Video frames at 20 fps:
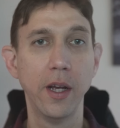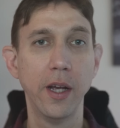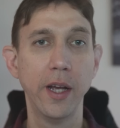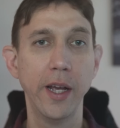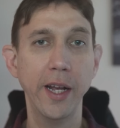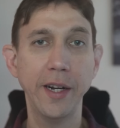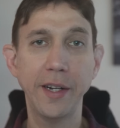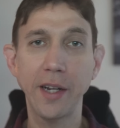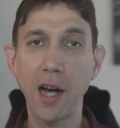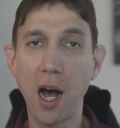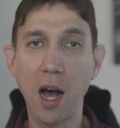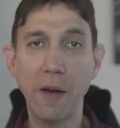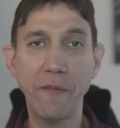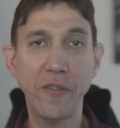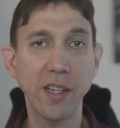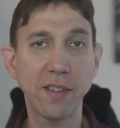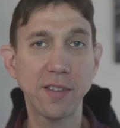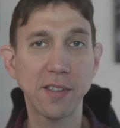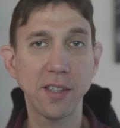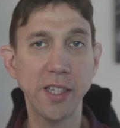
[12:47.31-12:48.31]
And
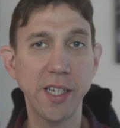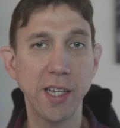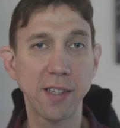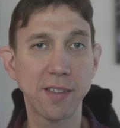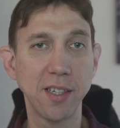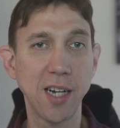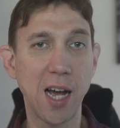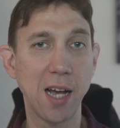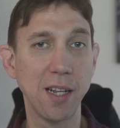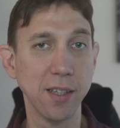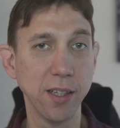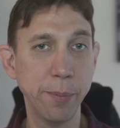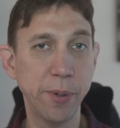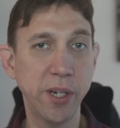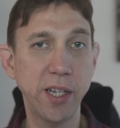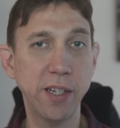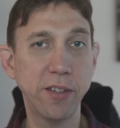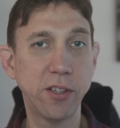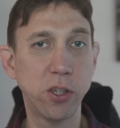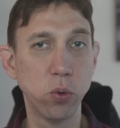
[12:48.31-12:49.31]
obviously it's not
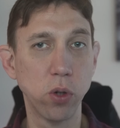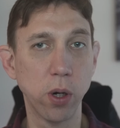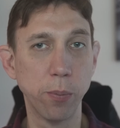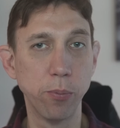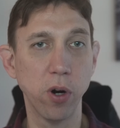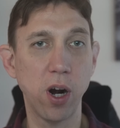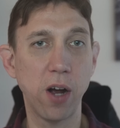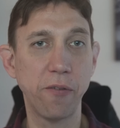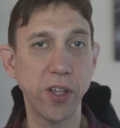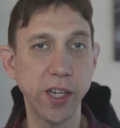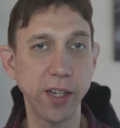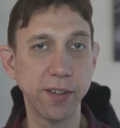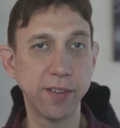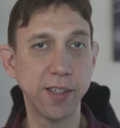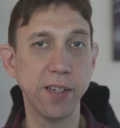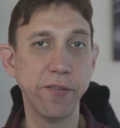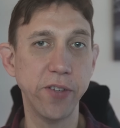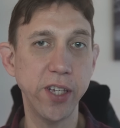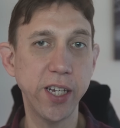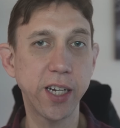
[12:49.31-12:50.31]
limited to a Bravia
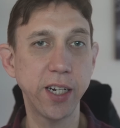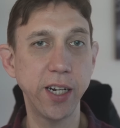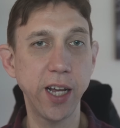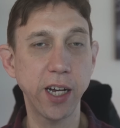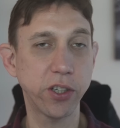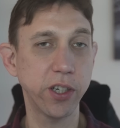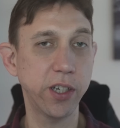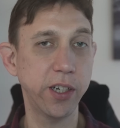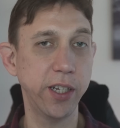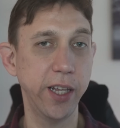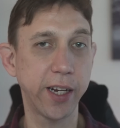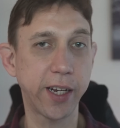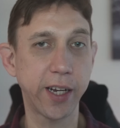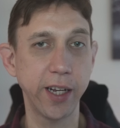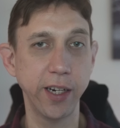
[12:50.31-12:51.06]
TV connection. It can